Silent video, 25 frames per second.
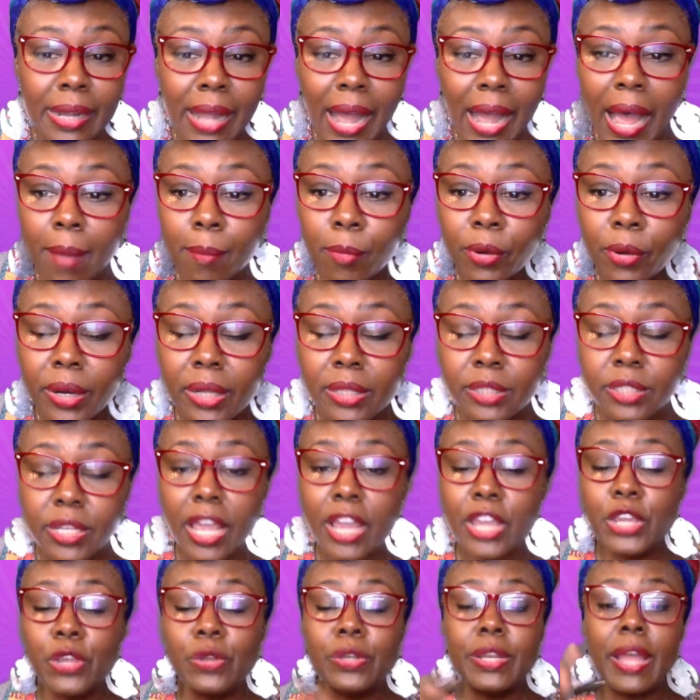I'm going to take
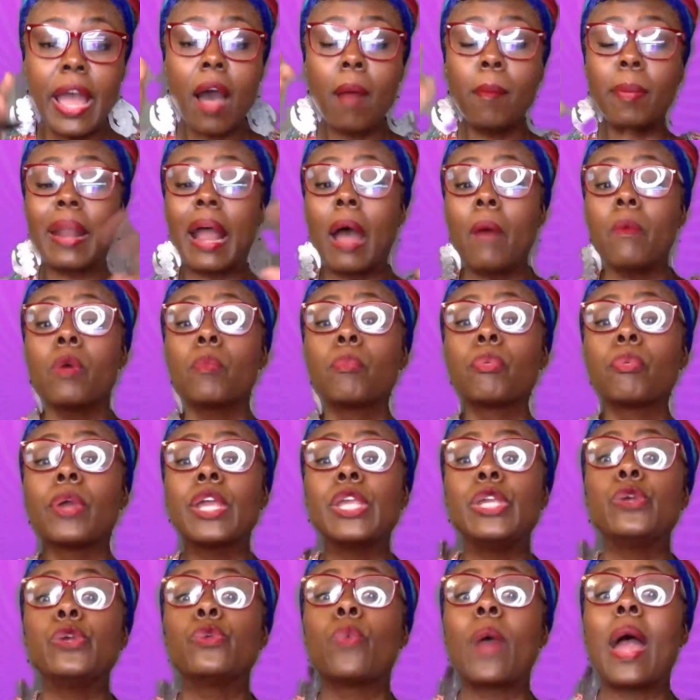you down, but I will bring
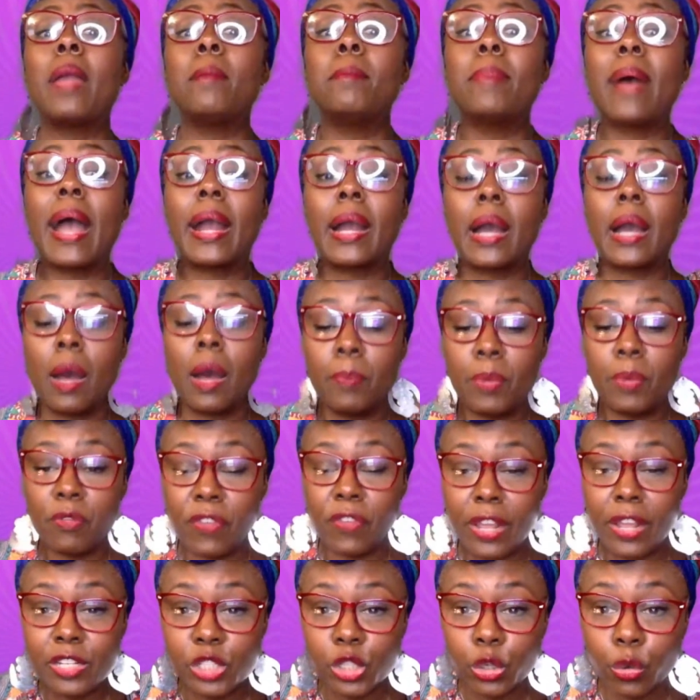you right back up. If
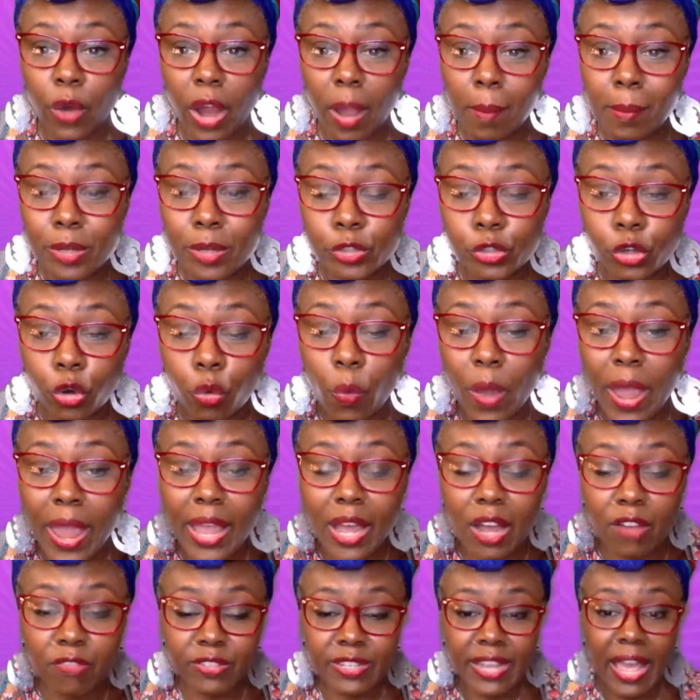Instagram is your way
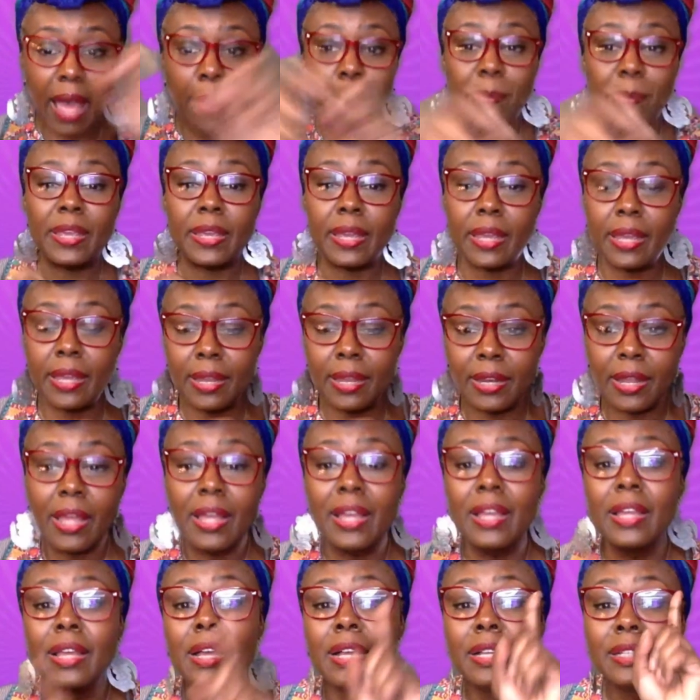of tapping in,
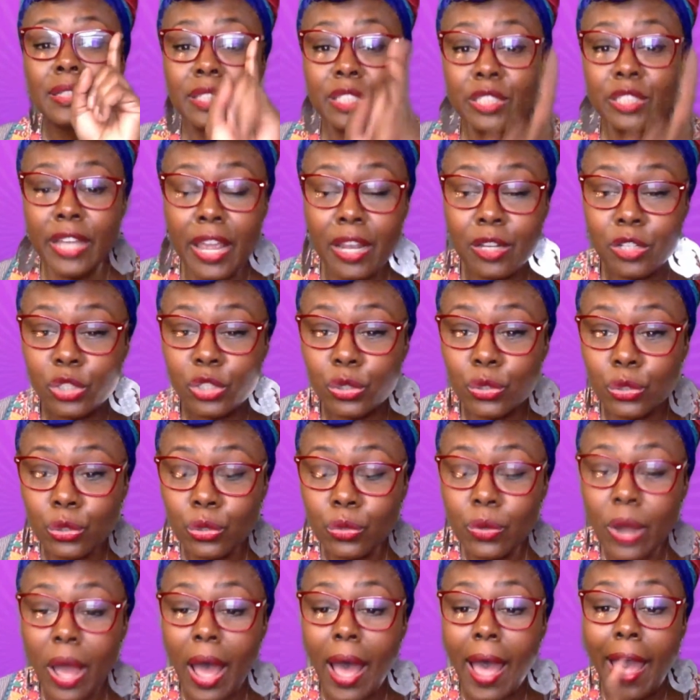stay
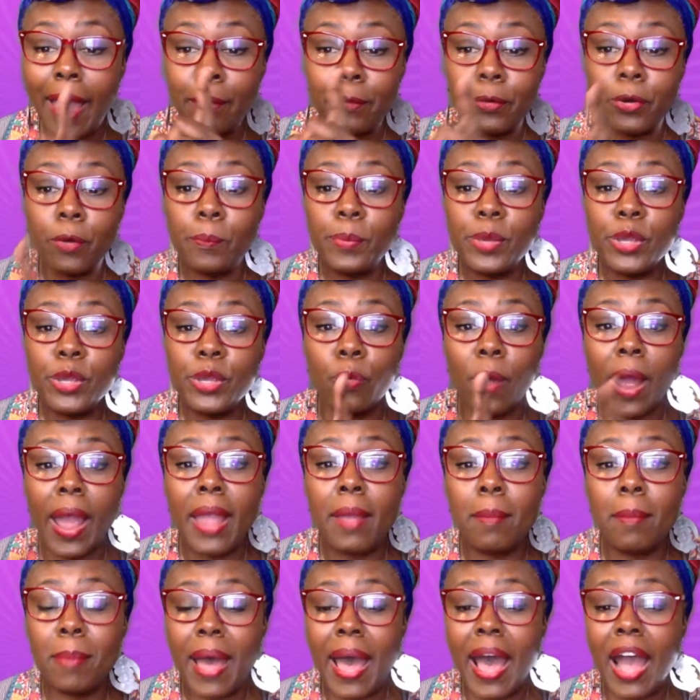tuned. I will be right
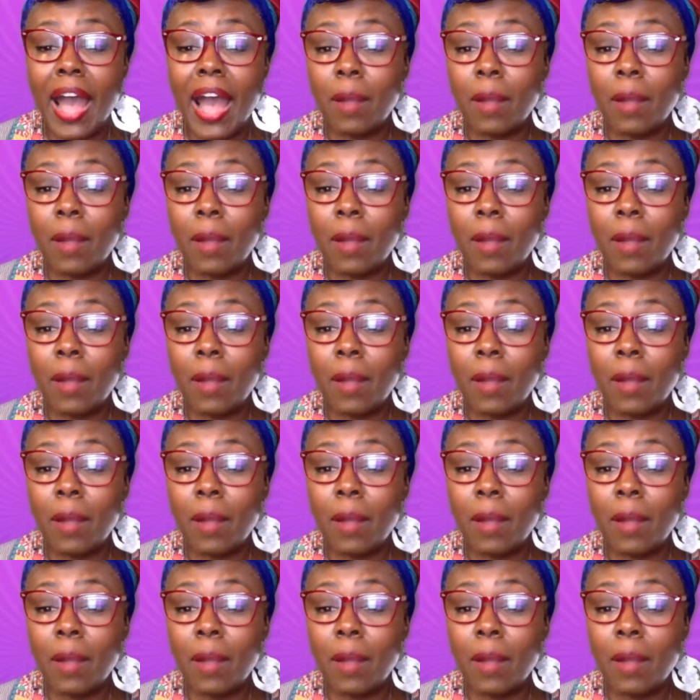back.